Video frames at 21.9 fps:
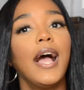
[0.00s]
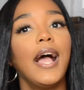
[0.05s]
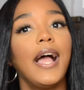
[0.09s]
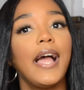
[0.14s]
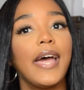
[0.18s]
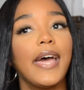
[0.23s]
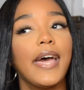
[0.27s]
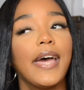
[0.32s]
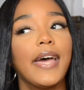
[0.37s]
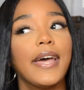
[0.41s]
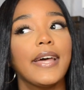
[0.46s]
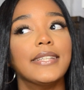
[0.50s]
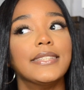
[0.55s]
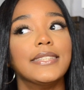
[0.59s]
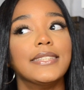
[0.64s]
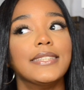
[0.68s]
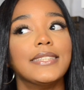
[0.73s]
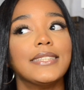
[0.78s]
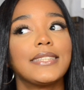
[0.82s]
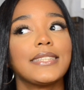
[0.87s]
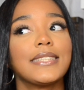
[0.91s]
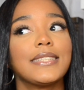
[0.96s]

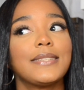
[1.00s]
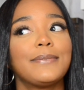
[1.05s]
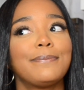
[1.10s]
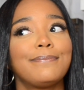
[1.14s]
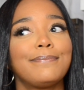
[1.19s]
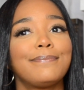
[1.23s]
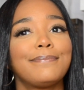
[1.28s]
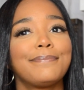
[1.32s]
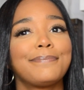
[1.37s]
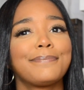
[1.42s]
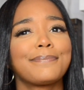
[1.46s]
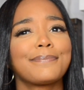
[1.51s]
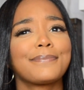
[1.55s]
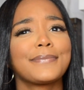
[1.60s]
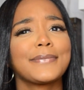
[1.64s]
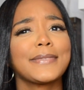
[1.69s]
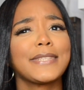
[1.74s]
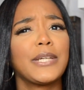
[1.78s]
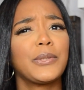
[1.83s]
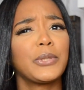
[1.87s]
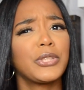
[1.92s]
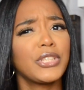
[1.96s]
and
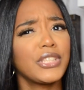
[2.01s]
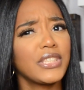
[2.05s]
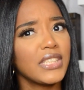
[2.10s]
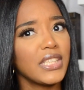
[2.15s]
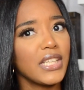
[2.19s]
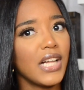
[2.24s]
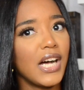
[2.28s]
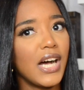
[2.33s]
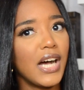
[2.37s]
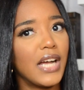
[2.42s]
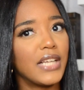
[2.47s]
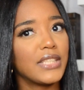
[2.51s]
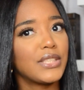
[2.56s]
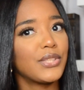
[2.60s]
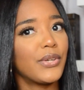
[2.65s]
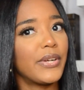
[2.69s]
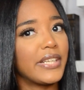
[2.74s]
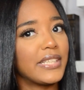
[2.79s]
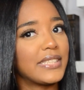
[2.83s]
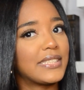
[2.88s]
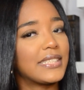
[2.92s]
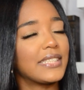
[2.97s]
it was just a lot. So
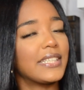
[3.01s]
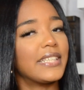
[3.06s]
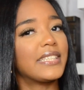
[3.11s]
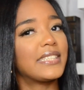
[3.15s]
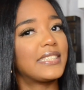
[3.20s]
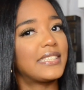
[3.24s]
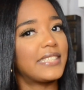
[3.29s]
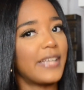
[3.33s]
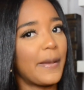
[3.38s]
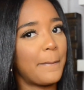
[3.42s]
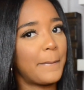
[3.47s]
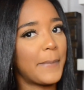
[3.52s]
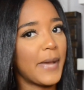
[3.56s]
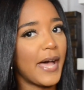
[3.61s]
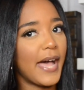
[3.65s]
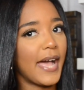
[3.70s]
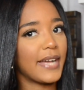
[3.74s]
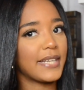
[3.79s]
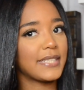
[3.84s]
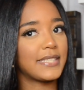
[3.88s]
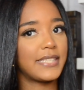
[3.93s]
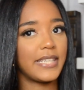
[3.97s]
I need to like step
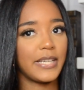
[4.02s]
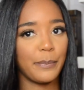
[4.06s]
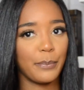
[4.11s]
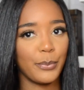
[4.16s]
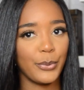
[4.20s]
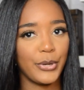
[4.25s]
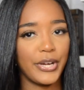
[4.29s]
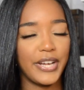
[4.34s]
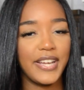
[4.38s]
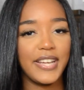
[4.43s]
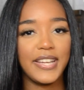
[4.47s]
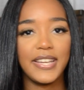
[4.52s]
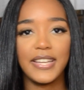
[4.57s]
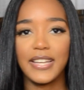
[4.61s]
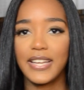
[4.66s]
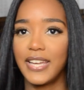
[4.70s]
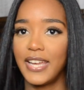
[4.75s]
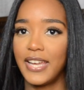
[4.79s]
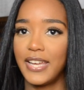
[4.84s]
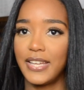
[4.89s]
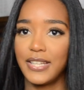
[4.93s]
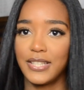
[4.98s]
back, take a break,
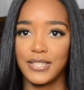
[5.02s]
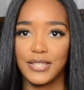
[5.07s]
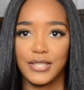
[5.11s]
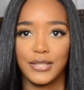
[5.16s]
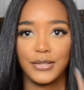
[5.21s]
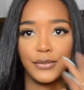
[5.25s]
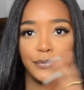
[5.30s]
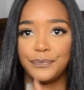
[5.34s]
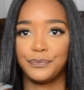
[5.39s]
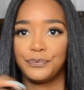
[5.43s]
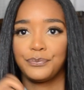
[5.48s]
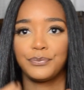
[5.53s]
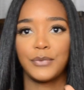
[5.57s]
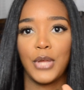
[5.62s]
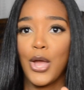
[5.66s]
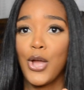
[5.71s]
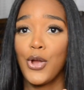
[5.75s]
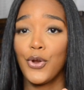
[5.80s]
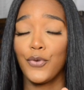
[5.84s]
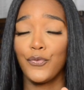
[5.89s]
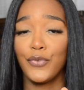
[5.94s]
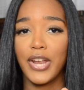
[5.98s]
and
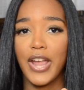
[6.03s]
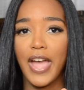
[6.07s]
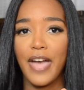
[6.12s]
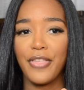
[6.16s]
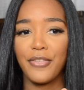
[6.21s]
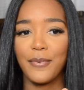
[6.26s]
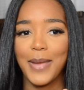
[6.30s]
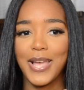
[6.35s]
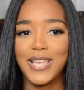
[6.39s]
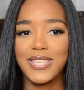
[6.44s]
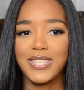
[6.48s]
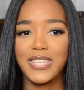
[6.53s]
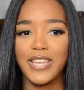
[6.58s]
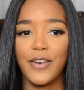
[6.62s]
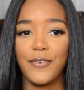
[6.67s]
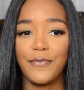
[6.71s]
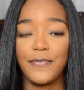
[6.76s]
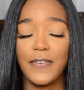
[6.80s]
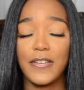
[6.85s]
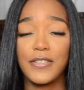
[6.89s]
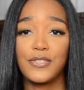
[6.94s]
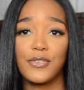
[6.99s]
regather
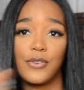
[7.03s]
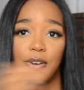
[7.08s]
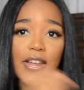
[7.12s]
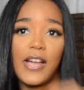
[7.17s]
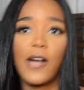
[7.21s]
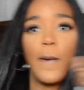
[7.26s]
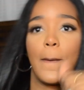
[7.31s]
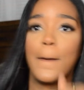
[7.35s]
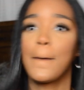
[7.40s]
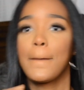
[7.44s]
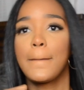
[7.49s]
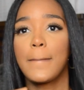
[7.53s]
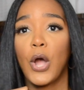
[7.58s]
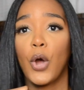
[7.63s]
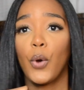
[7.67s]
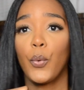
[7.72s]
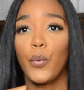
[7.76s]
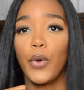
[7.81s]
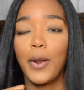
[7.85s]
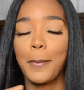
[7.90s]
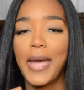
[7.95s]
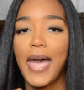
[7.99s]
myself. So now
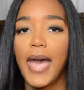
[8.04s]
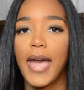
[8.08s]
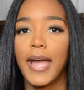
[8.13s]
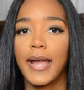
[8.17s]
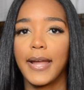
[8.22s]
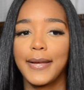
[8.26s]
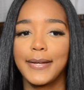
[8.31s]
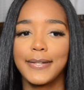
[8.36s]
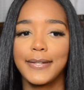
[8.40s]
we're back.